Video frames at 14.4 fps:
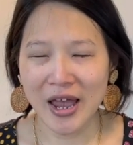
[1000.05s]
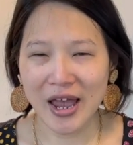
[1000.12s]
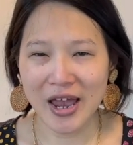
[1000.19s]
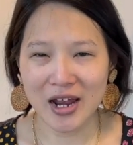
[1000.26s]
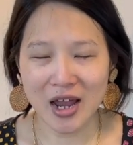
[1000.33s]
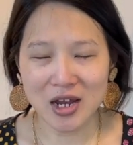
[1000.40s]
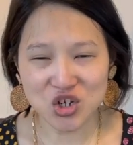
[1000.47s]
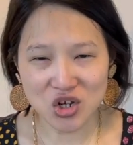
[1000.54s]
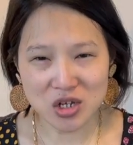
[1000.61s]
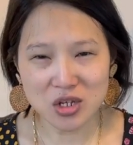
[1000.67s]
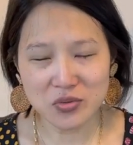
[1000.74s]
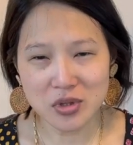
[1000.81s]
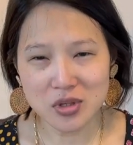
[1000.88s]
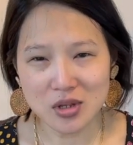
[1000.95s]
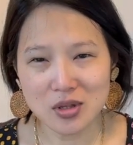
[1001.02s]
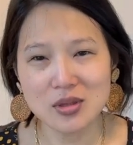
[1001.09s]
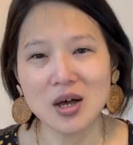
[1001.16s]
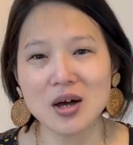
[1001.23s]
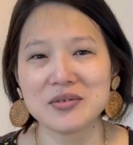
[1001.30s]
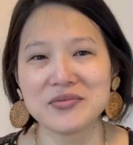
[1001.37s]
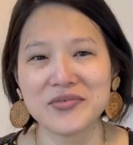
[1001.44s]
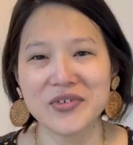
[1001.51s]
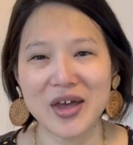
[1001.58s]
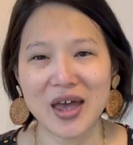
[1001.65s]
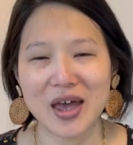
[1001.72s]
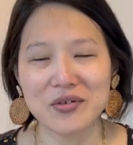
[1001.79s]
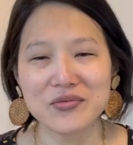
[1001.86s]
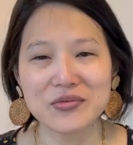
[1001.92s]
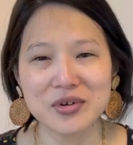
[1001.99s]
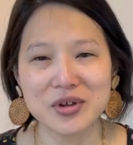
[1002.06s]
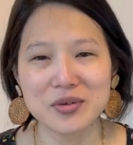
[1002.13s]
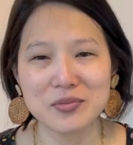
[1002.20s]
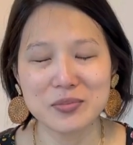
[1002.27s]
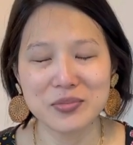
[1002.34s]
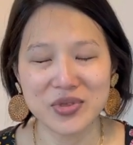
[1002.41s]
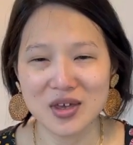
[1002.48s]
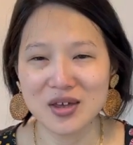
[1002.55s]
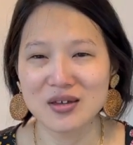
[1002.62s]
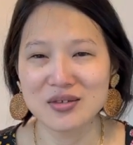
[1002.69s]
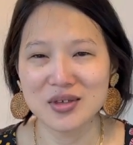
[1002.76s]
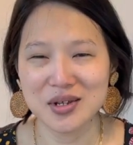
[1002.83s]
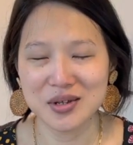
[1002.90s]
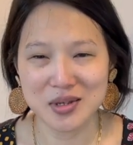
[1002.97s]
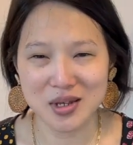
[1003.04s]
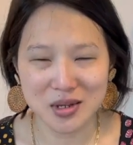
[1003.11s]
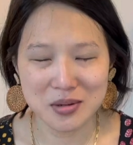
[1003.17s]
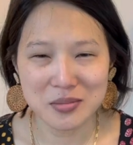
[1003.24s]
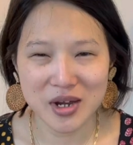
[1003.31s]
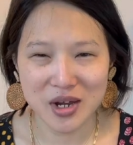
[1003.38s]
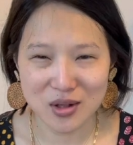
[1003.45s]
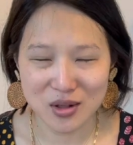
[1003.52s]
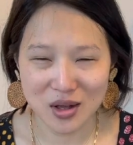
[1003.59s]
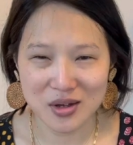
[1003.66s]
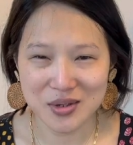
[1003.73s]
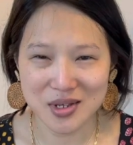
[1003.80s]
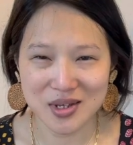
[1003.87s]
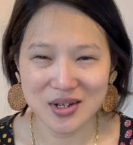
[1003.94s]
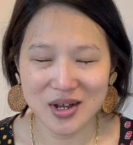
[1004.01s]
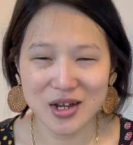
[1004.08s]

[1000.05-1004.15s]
and I genuinely love everything that is in my closet.